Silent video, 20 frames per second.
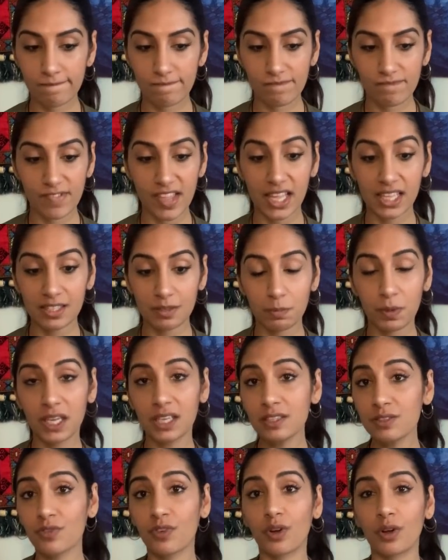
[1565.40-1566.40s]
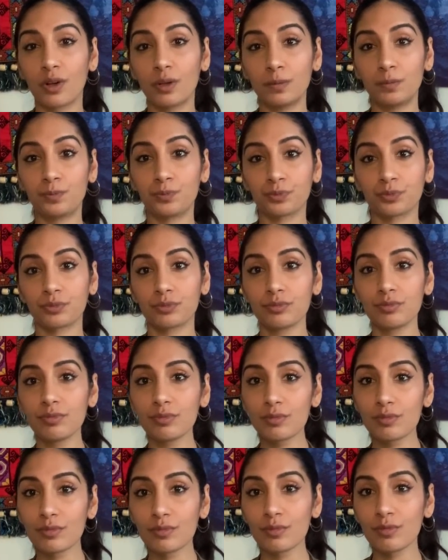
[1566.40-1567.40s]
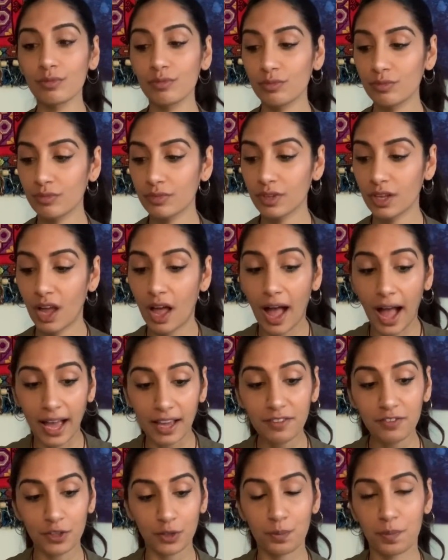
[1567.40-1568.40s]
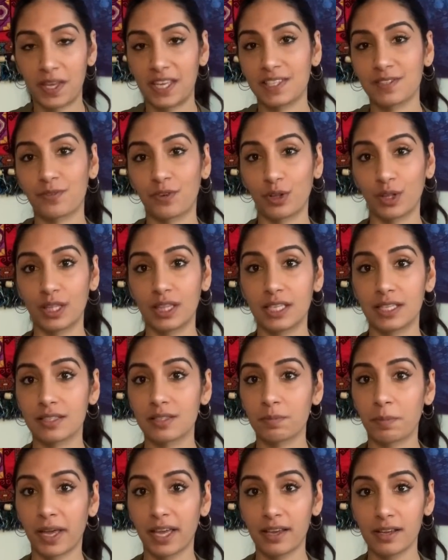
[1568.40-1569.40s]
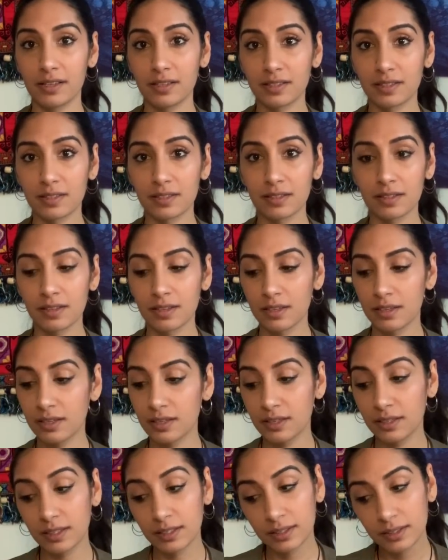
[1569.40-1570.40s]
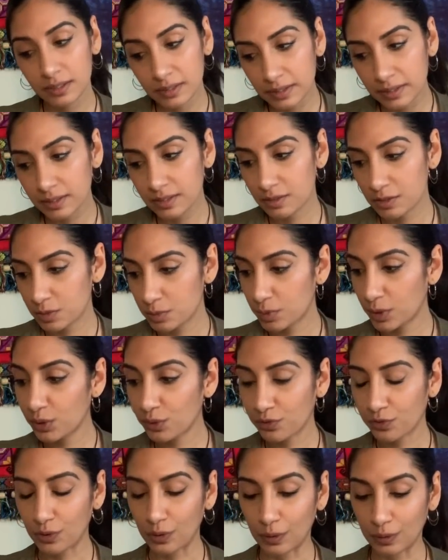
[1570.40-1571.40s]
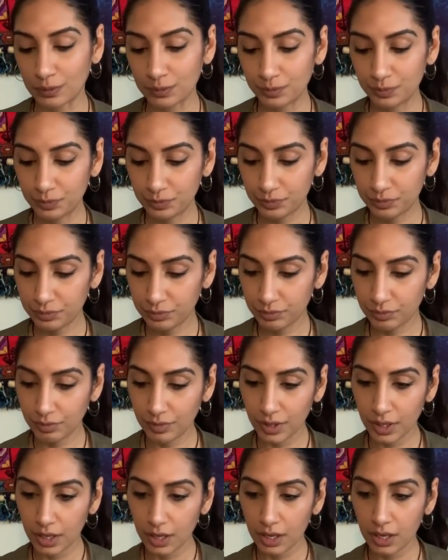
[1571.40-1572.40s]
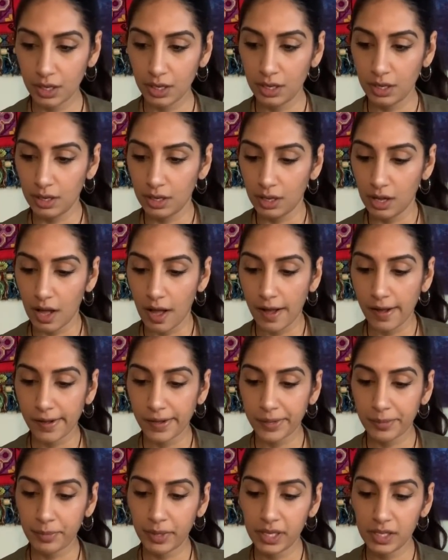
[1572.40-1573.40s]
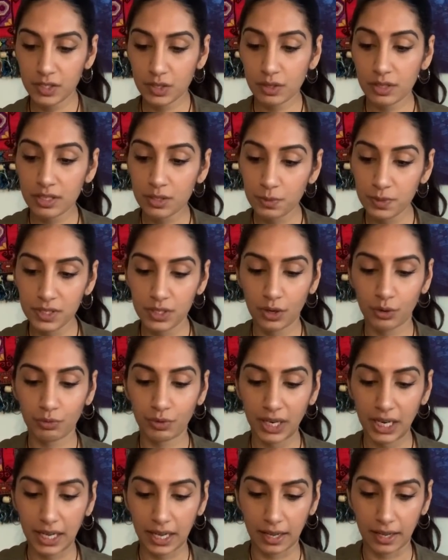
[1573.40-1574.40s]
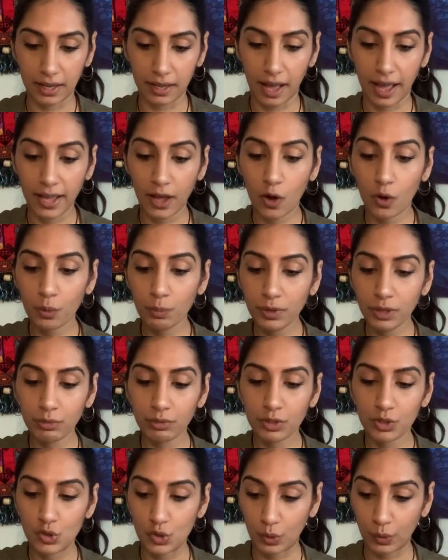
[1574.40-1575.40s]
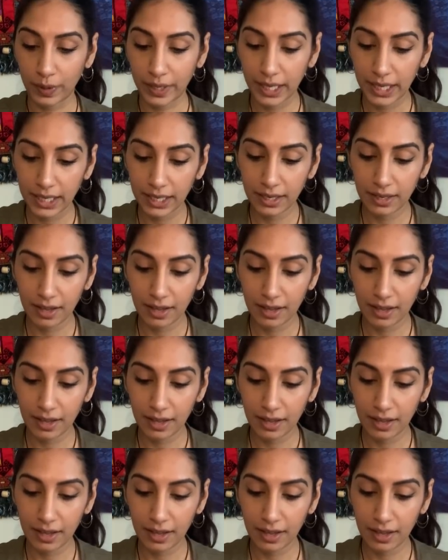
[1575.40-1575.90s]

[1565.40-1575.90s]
It's peaceful. I feel peaceful in this space. It's beautiful. So this was your reading. I hope you enjoyed.